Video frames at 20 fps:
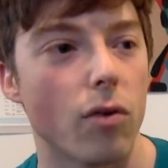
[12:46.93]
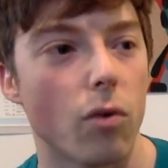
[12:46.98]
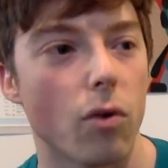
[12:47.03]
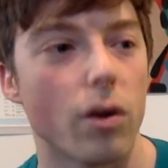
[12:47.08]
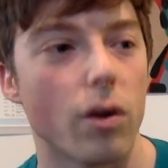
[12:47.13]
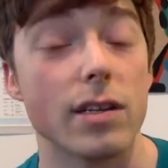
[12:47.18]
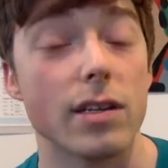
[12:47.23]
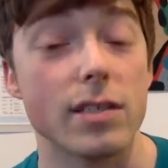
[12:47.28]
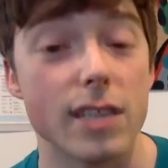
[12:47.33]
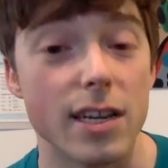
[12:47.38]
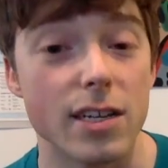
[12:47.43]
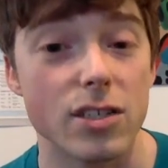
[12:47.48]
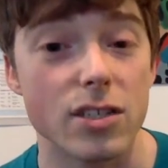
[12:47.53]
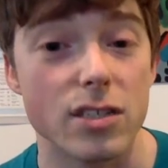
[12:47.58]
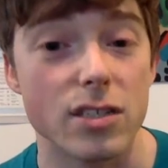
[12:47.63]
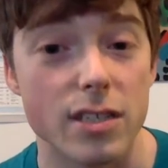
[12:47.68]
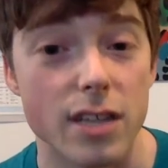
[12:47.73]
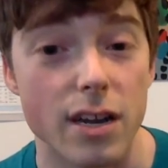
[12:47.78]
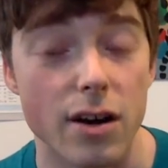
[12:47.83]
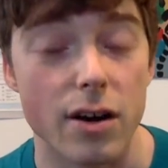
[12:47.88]

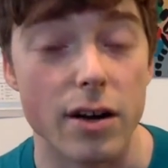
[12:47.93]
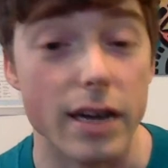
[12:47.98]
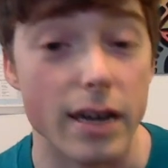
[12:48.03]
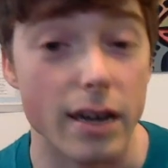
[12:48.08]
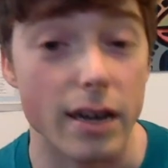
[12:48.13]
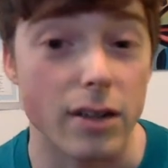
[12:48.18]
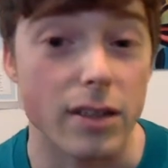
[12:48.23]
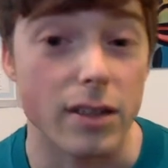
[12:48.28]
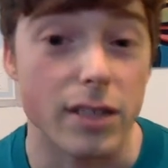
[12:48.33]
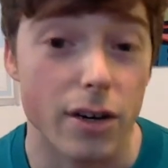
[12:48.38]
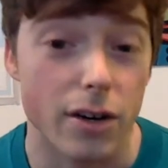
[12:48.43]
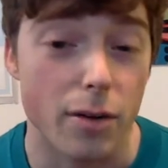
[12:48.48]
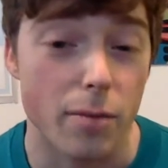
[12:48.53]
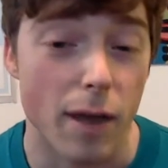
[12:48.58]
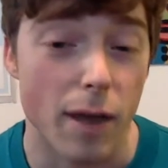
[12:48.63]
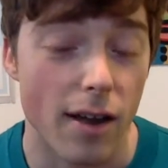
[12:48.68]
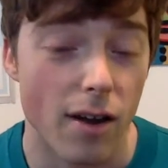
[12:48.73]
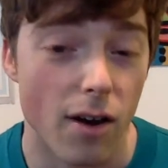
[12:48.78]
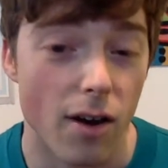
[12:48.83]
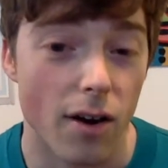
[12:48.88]
organizations that are near and dear to
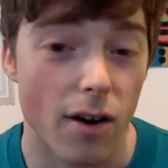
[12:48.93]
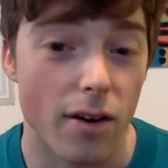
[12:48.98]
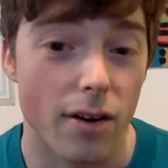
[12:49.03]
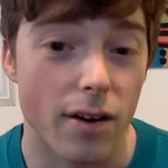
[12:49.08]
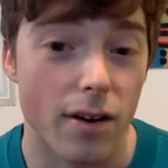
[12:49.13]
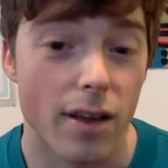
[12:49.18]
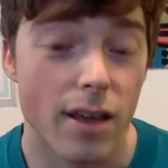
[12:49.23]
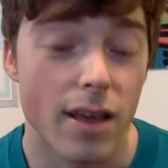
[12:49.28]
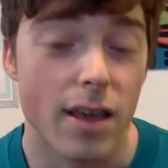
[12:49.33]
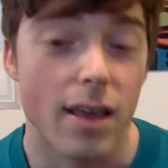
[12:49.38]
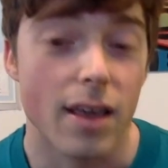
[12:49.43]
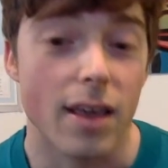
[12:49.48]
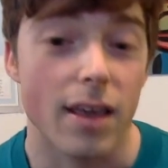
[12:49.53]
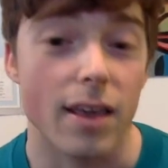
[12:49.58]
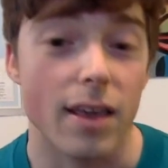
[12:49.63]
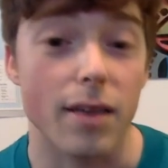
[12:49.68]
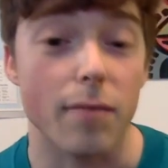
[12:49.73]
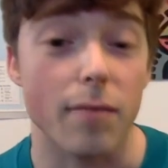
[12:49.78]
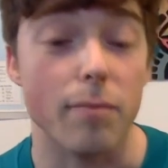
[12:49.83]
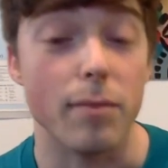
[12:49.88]
my heart
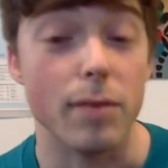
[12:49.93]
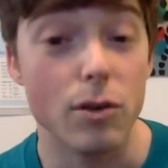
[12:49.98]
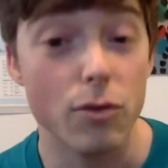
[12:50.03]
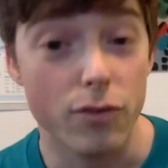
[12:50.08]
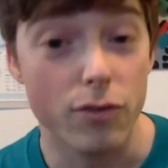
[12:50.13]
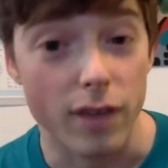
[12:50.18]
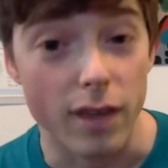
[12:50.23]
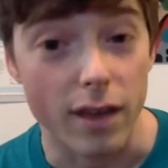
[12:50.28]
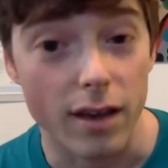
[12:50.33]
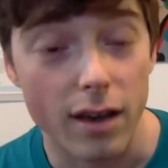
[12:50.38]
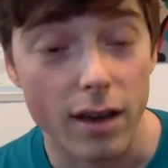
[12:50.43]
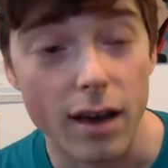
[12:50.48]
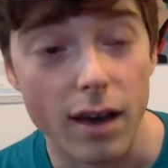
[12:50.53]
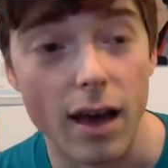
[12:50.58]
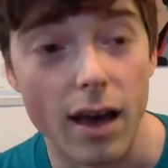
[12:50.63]
in music,